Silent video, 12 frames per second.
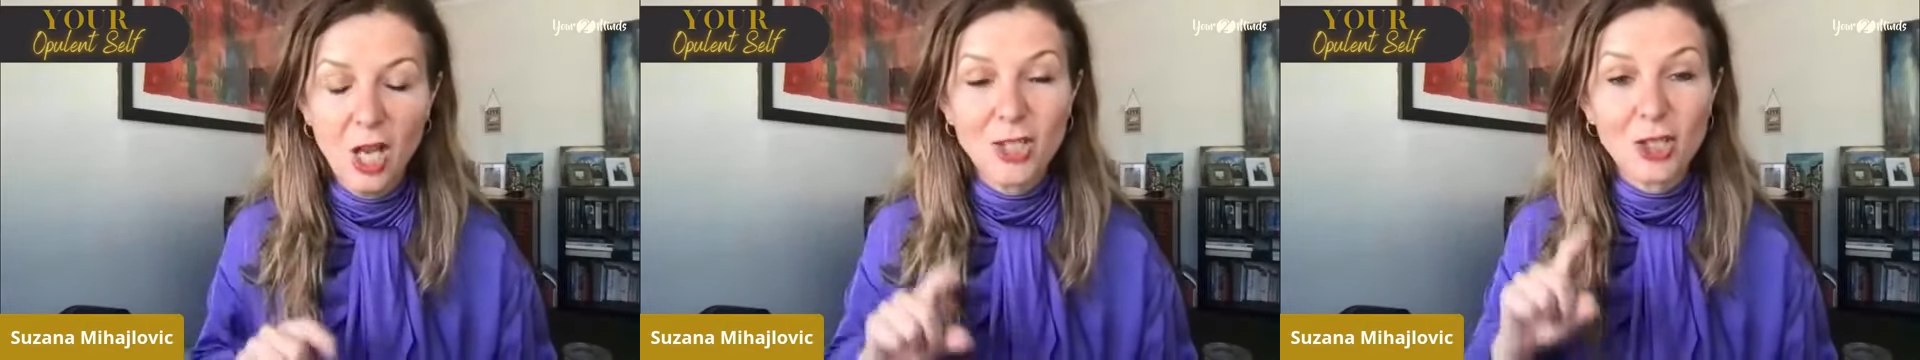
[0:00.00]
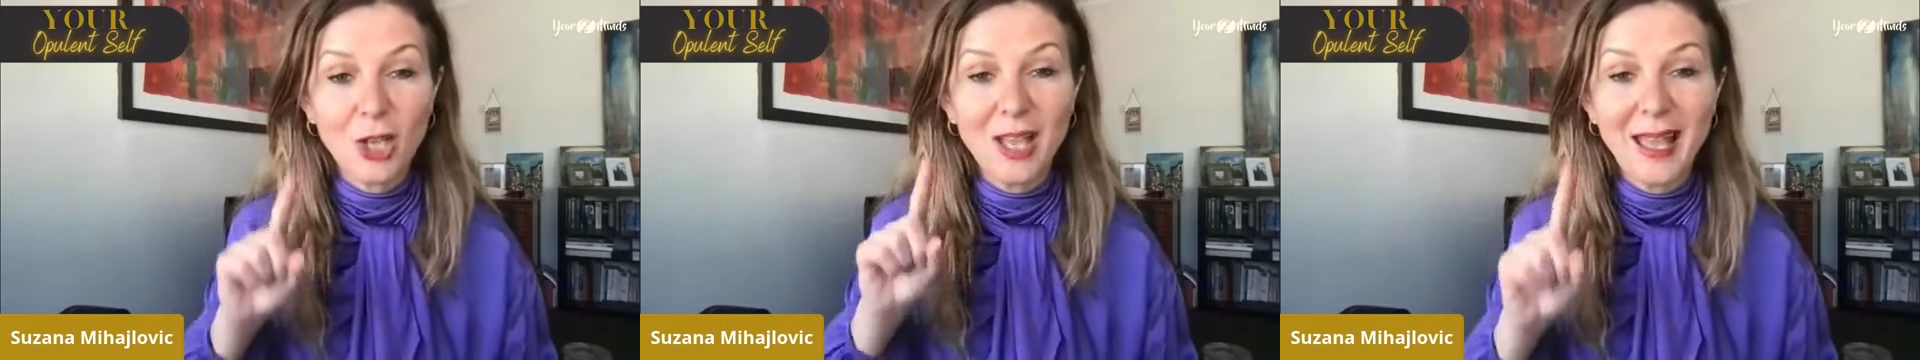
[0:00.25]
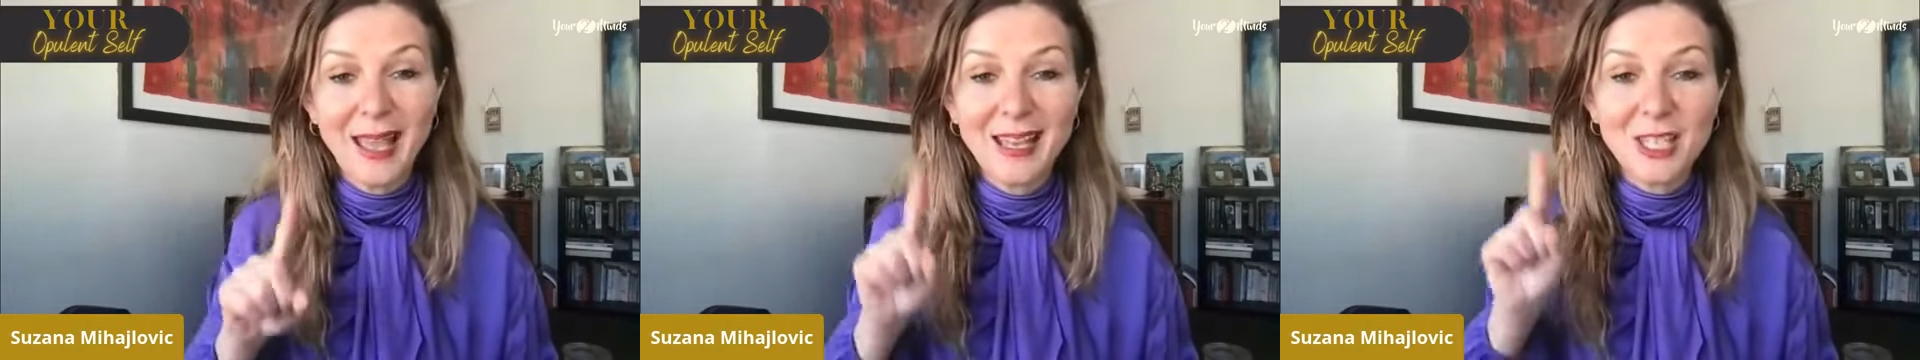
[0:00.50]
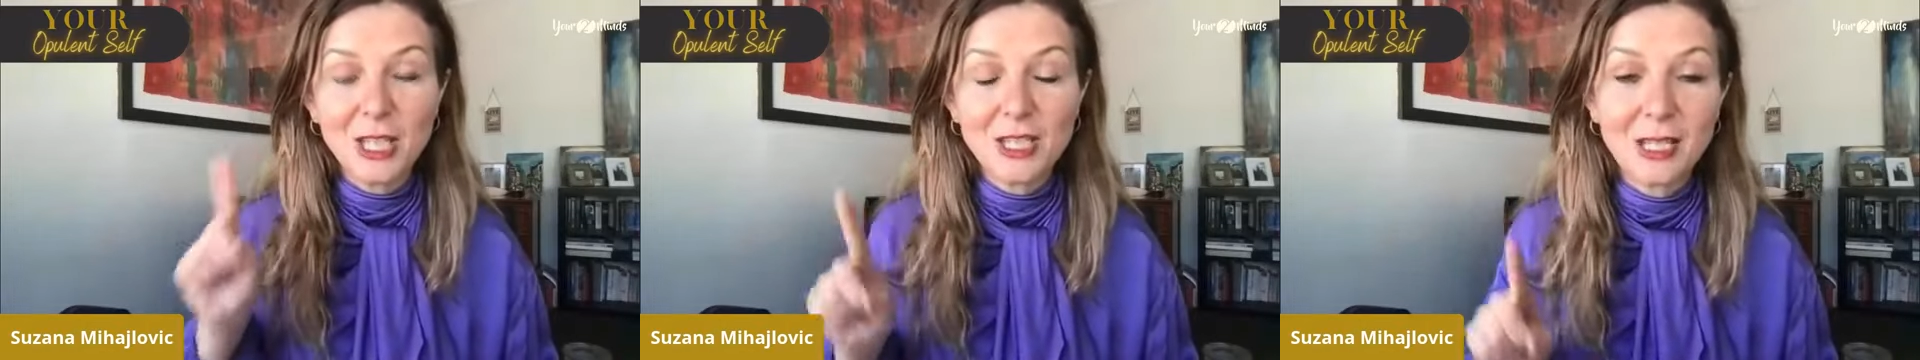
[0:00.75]
So
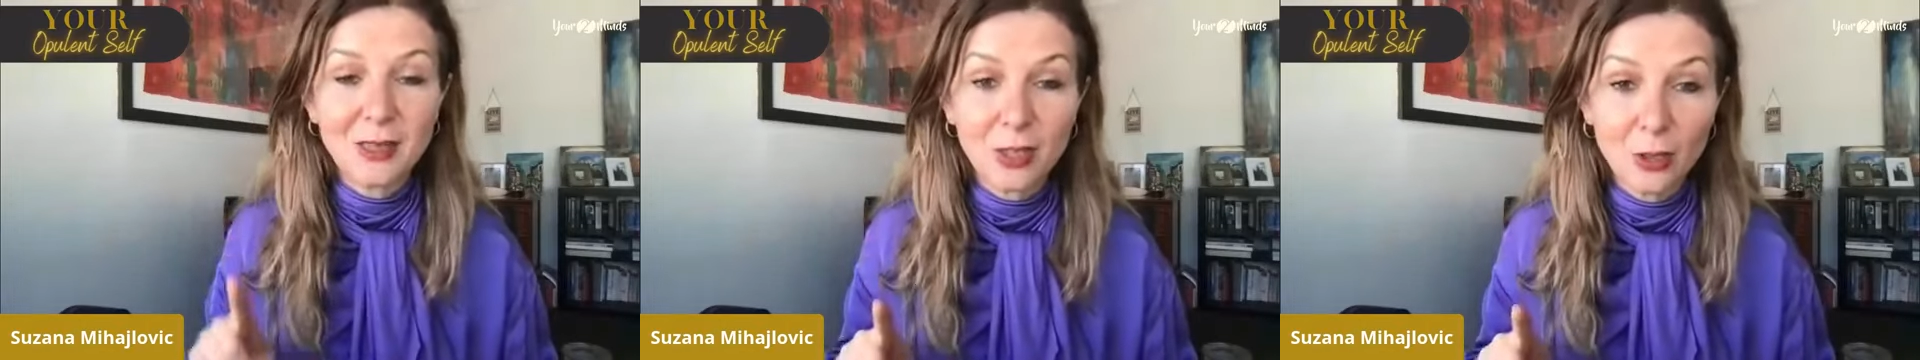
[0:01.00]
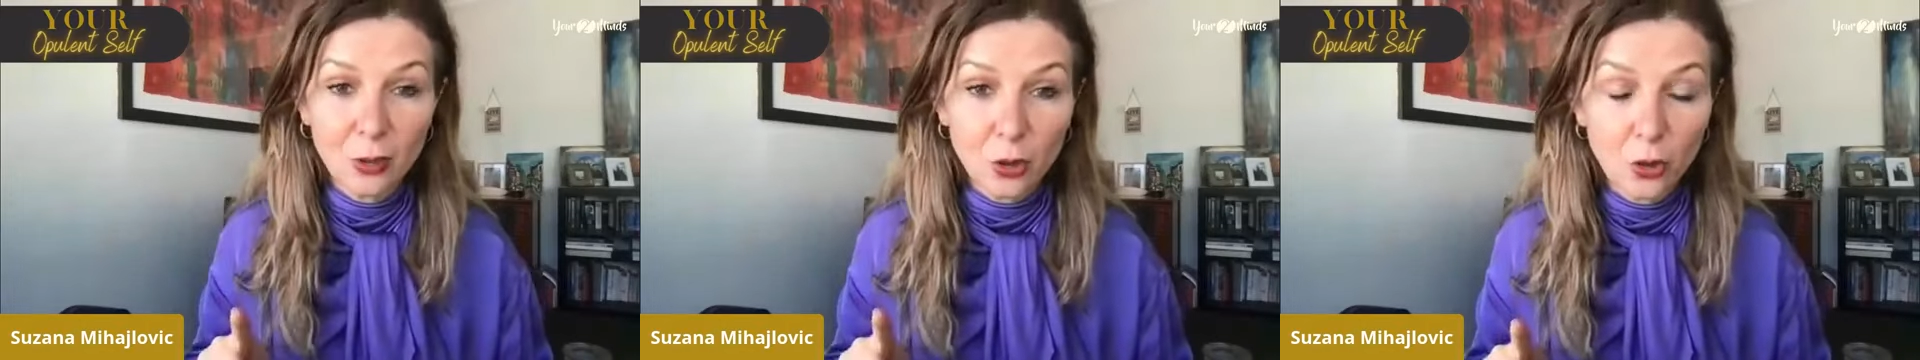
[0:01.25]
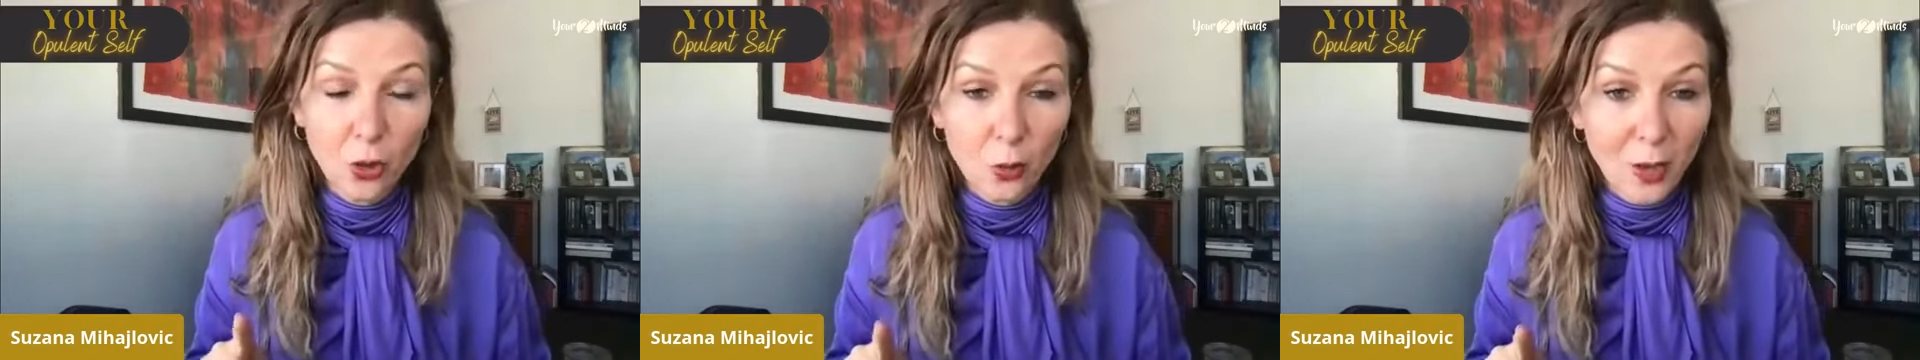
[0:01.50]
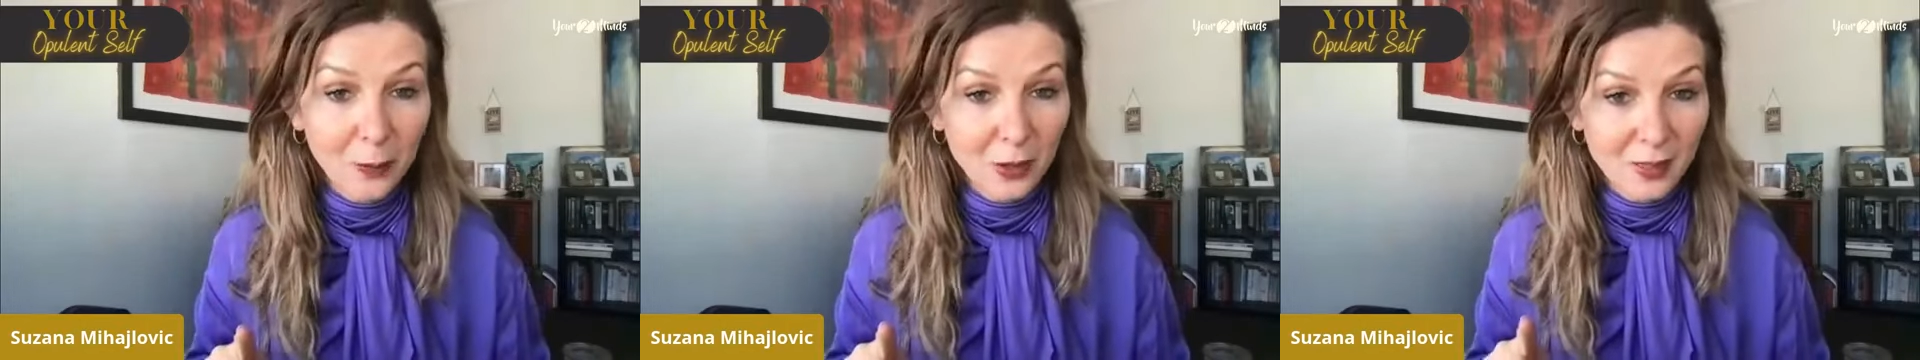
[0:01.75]
Angie did the Your
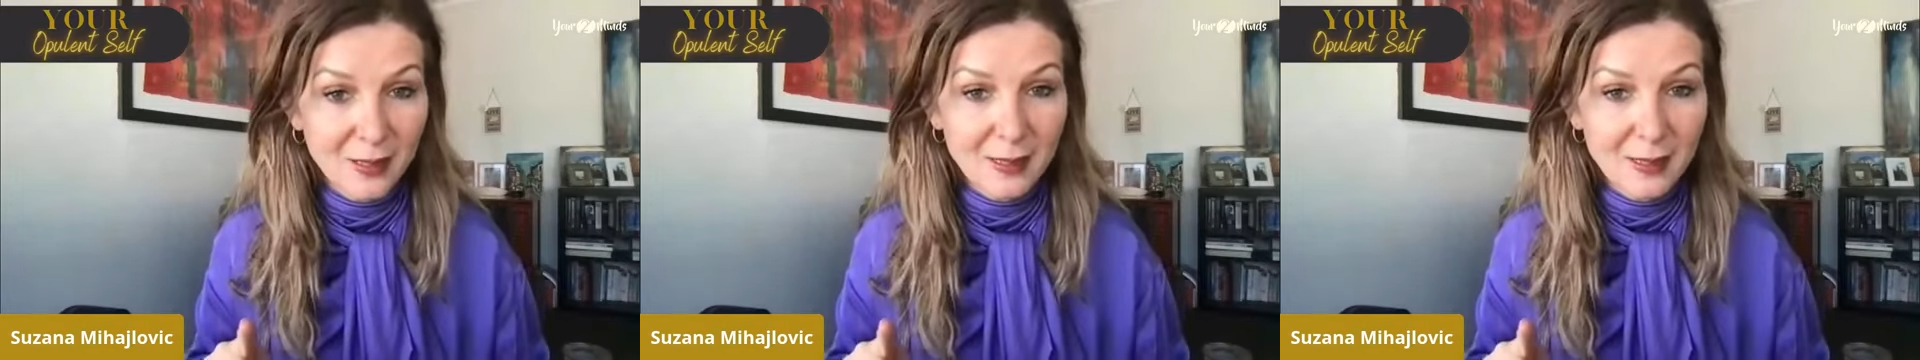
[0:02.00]
Opulent